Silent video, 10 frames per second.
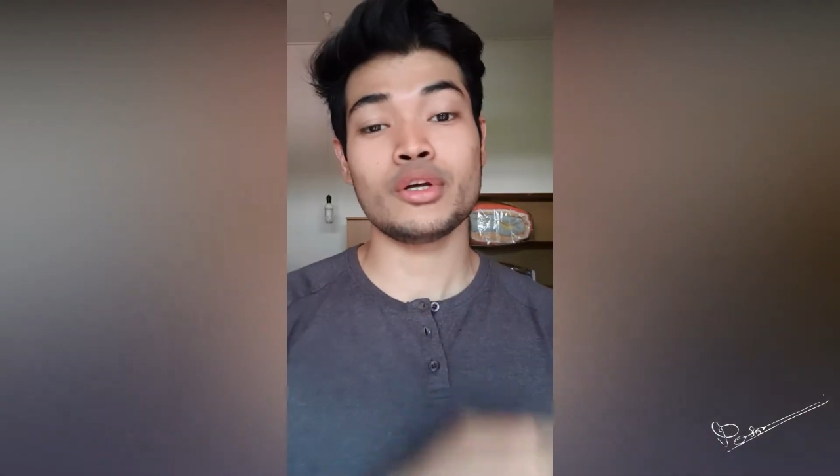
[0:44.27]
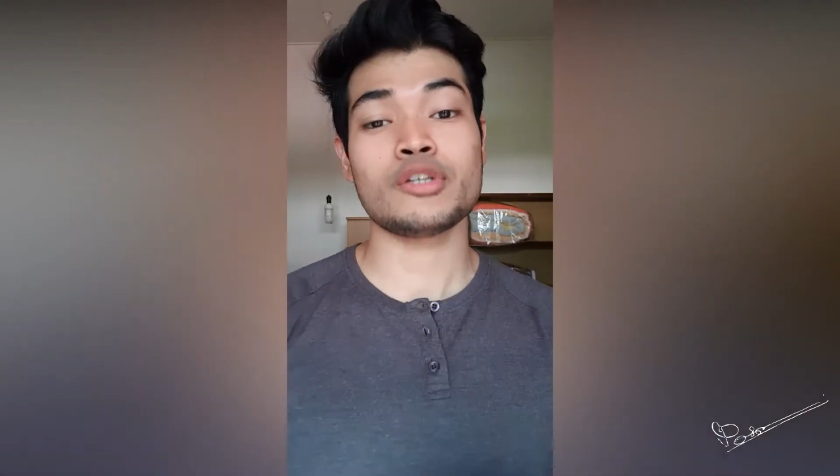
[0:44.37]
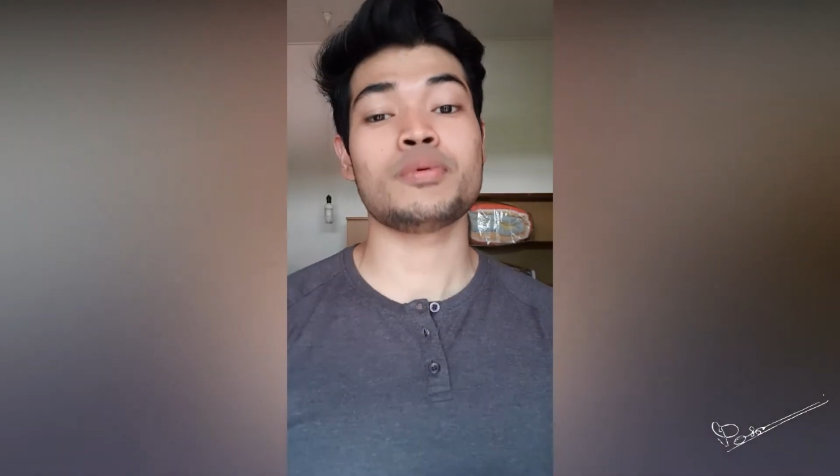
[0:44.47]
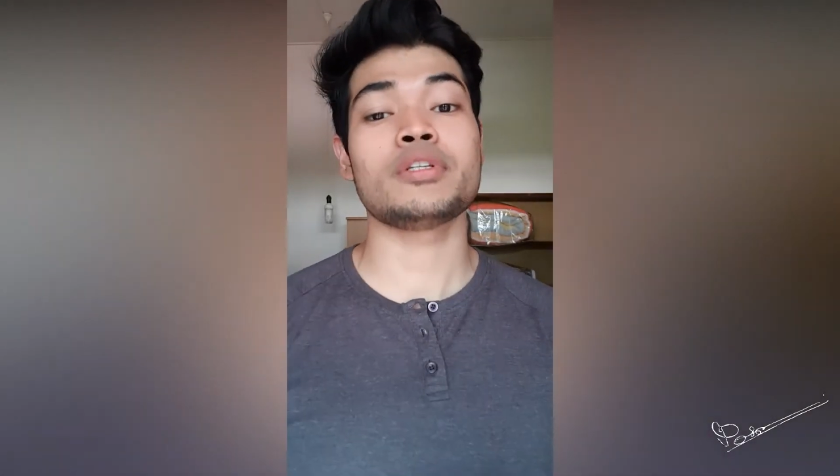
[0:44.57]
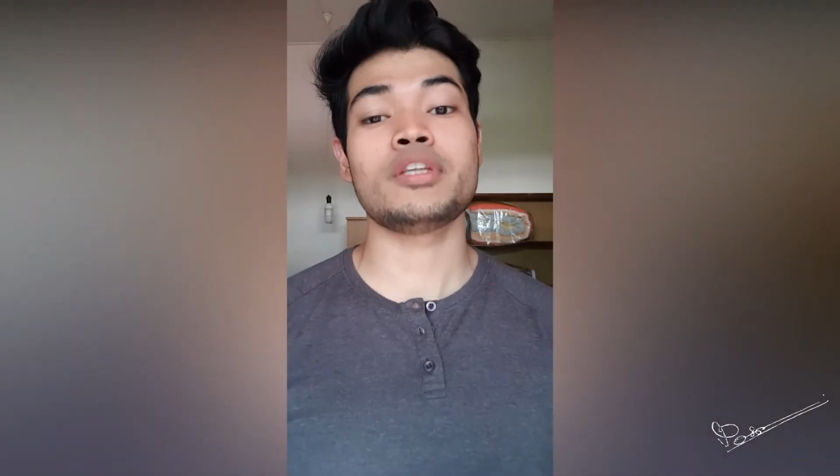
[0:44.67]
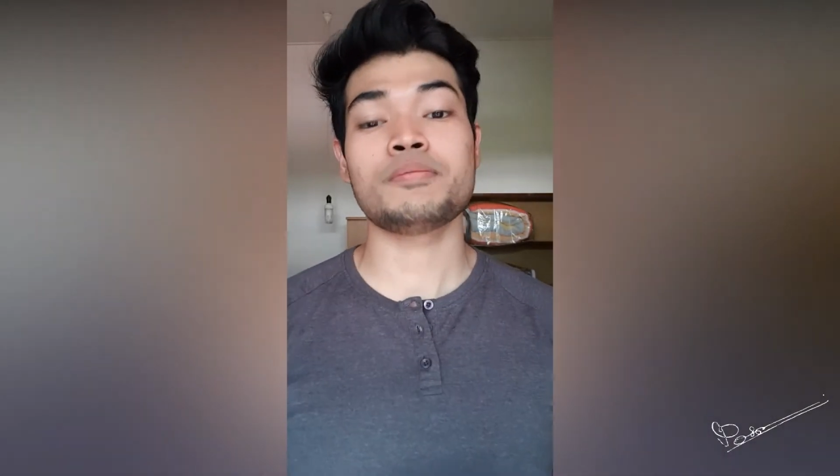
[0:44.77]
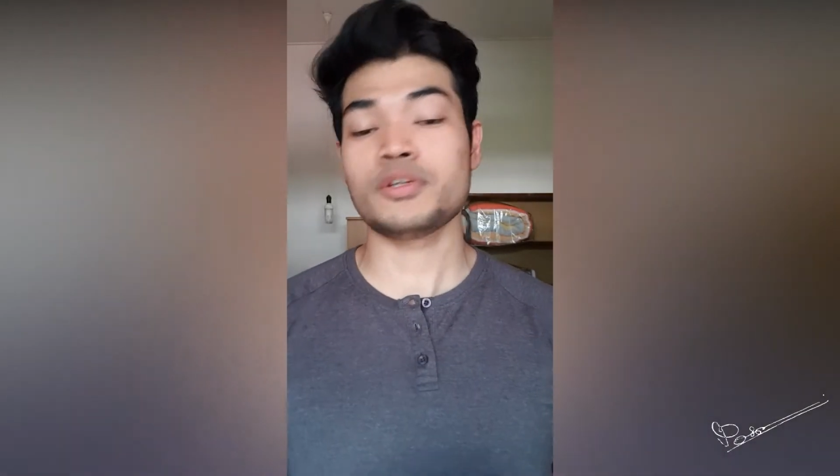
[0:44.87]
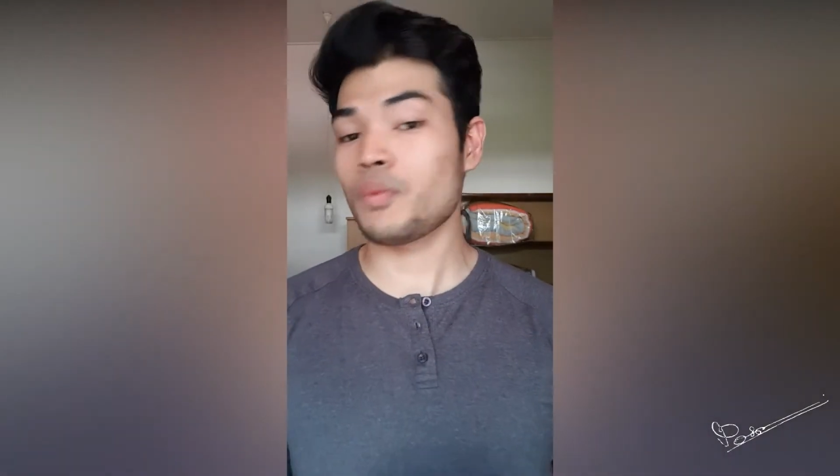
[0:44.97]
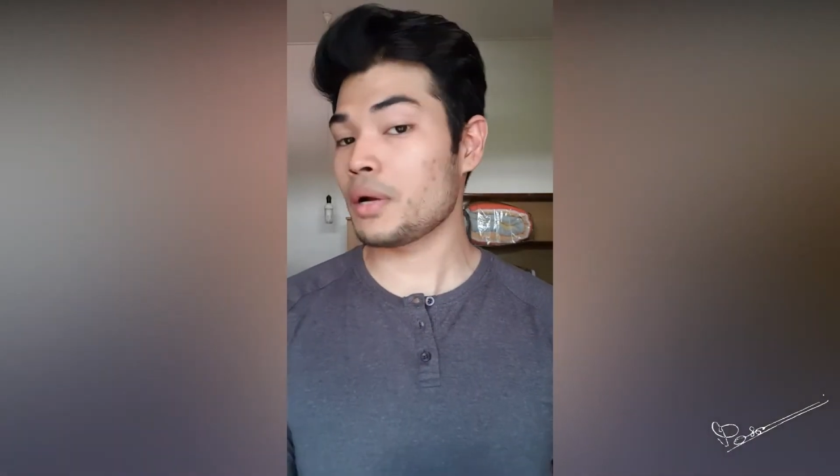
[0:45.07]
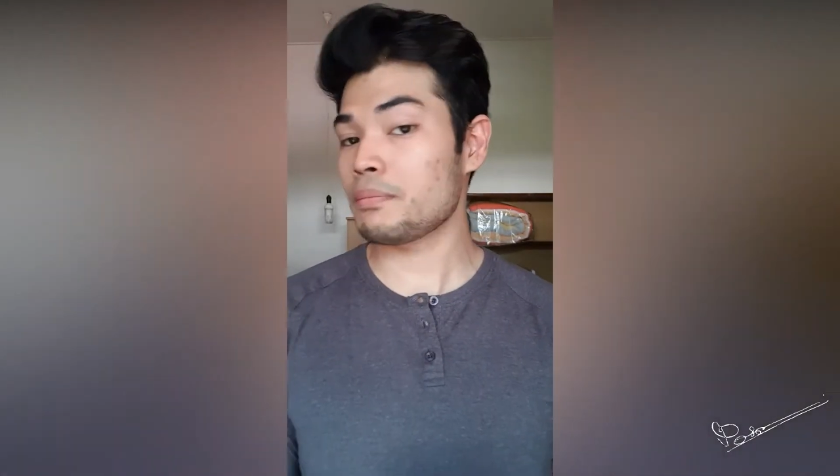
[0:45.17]
dodgeball tips
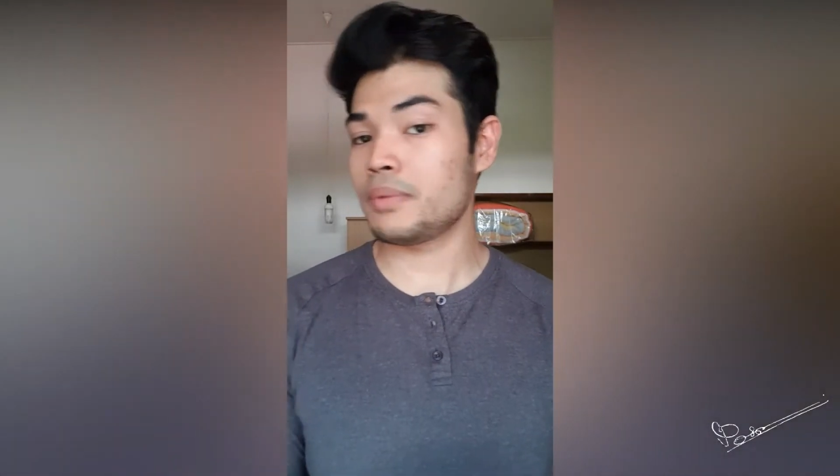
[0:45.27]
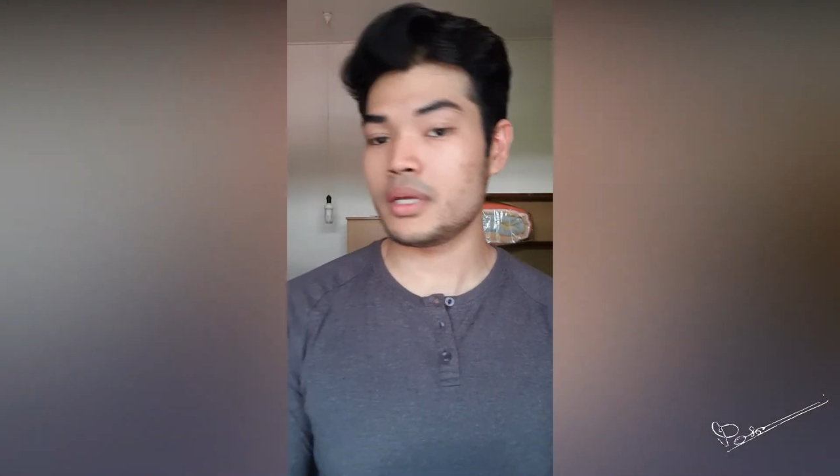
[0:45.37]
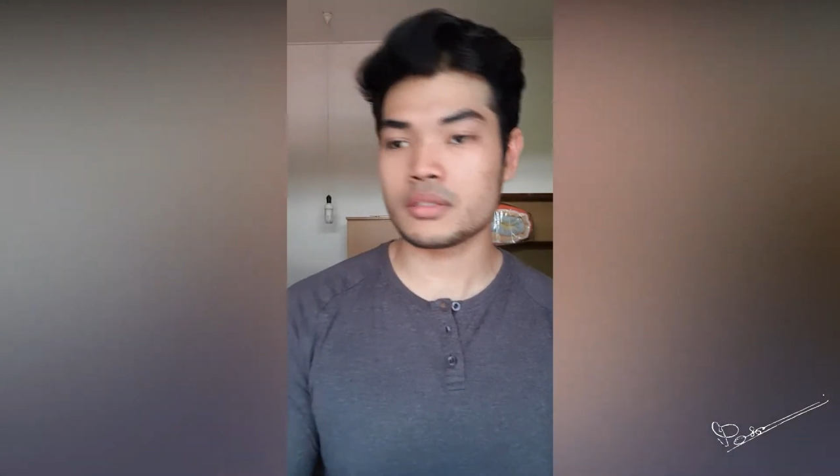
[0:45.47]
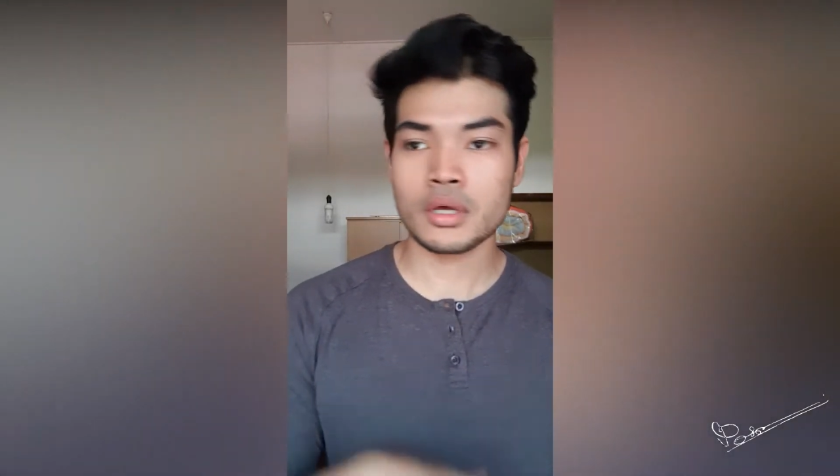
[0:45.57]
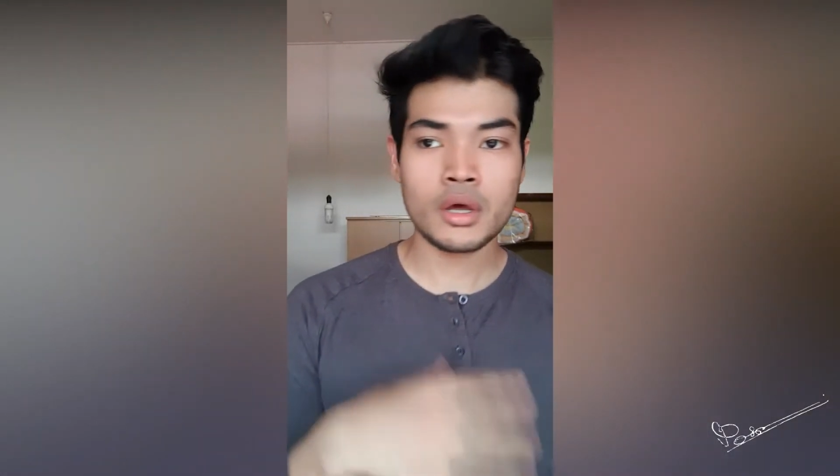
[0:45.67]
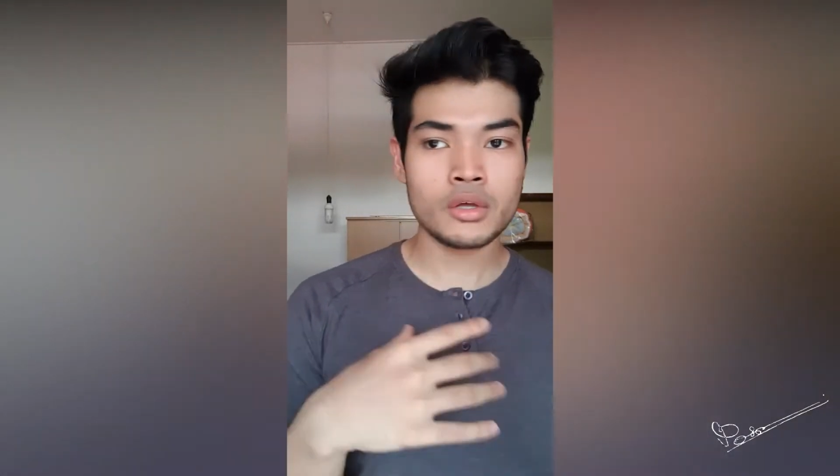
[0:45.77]
in one place.